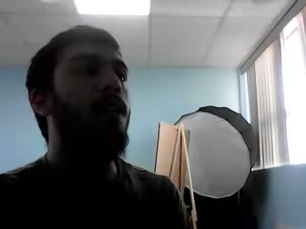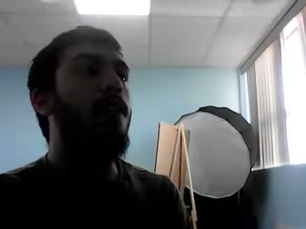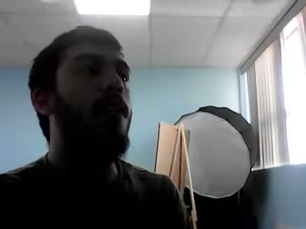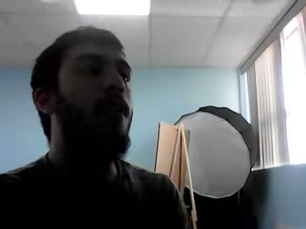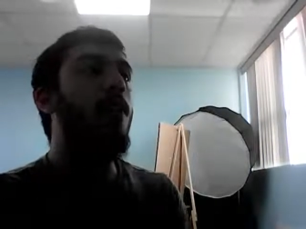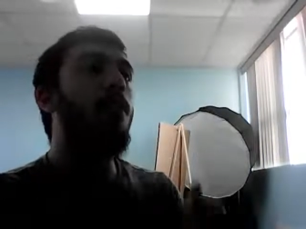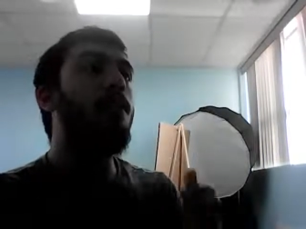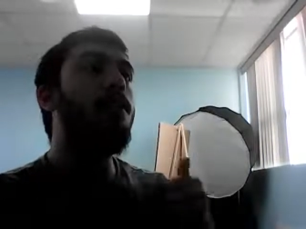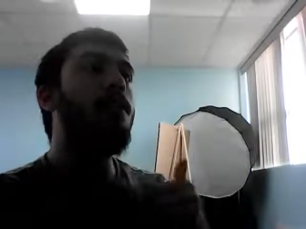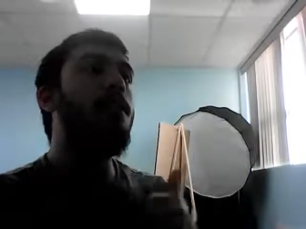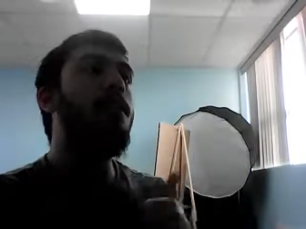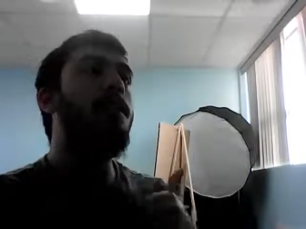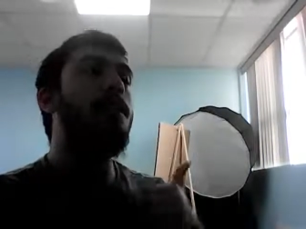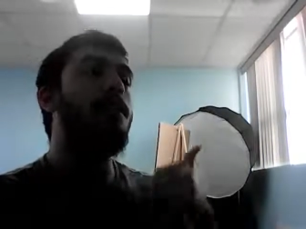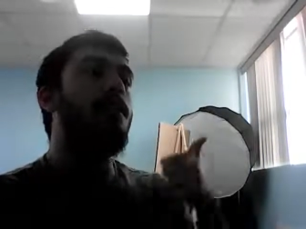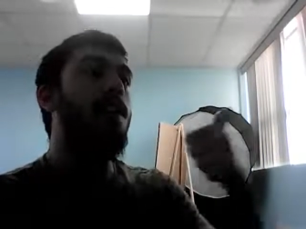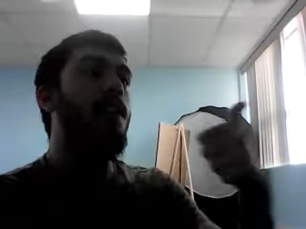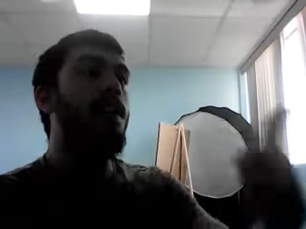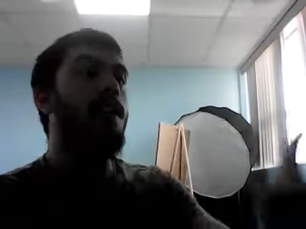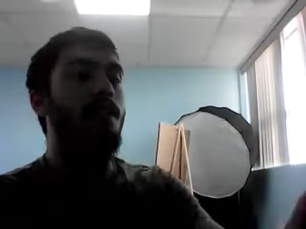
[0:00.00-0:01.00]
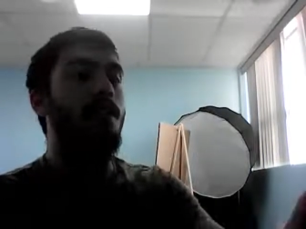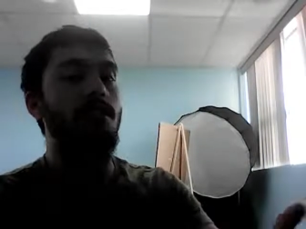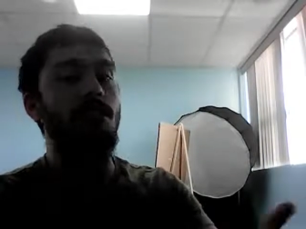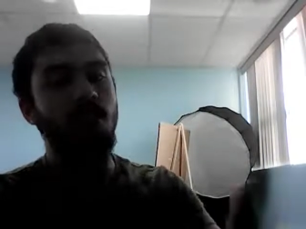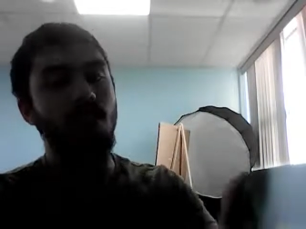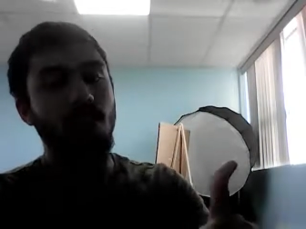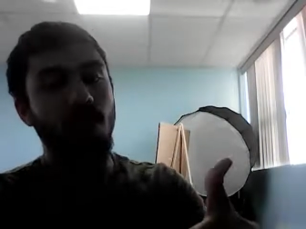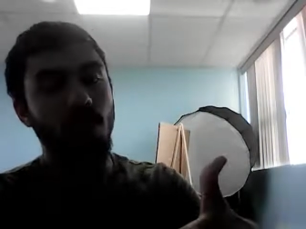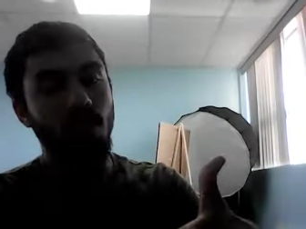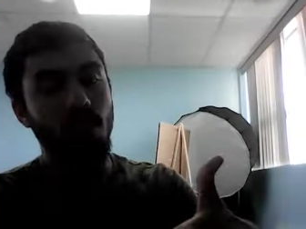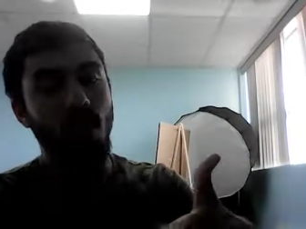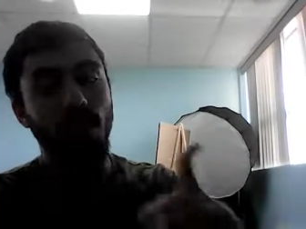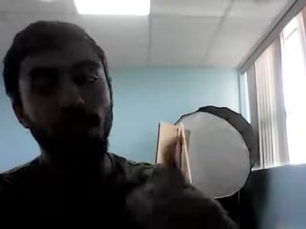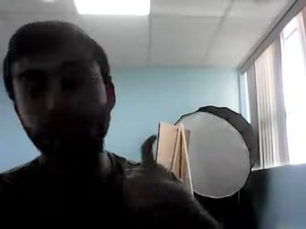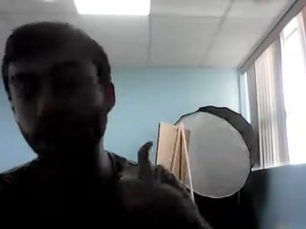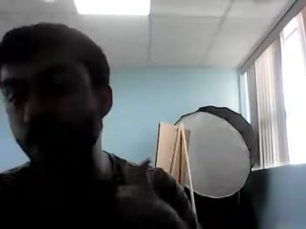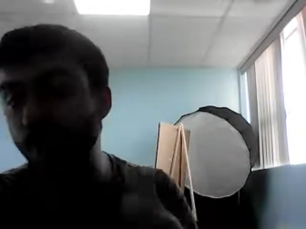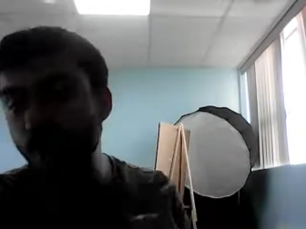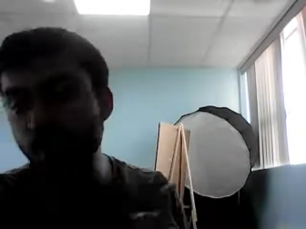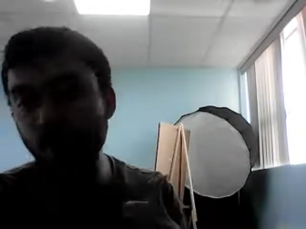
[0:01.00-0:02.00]
not only is Zayd a
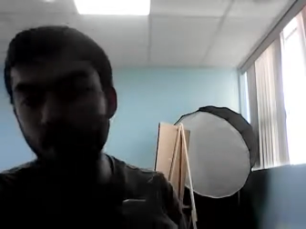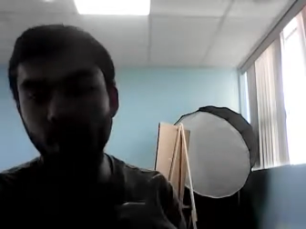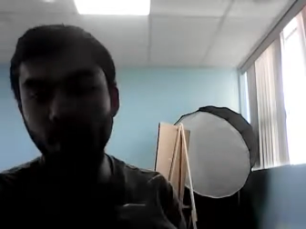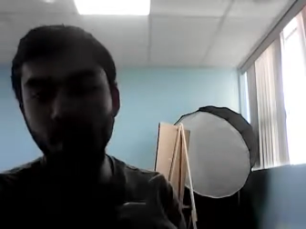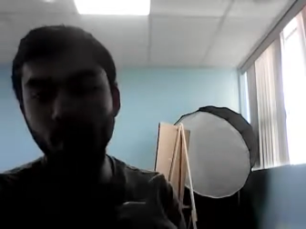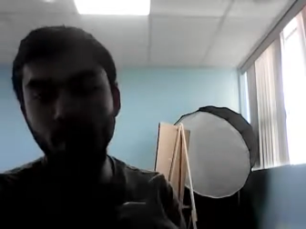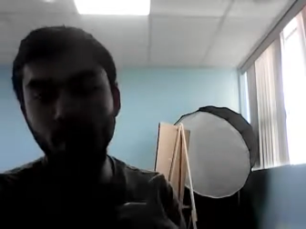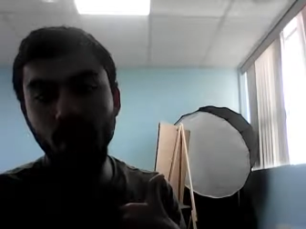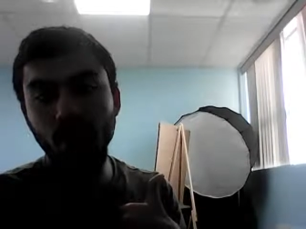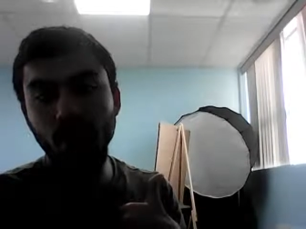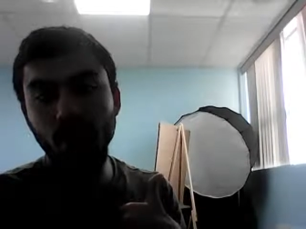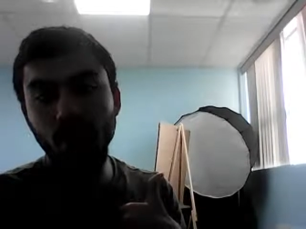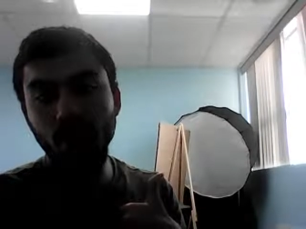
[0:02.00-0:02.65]
free man,